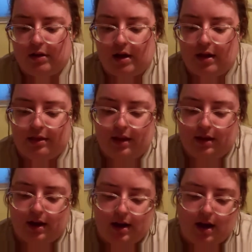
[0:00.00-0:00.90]
I
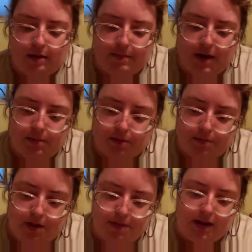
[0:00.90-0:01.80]
think I've been able to
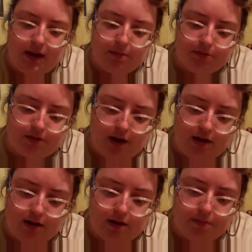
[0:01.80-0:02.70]
maybe get him to
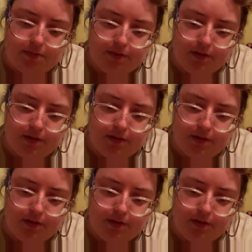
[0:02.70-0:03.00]
stand up,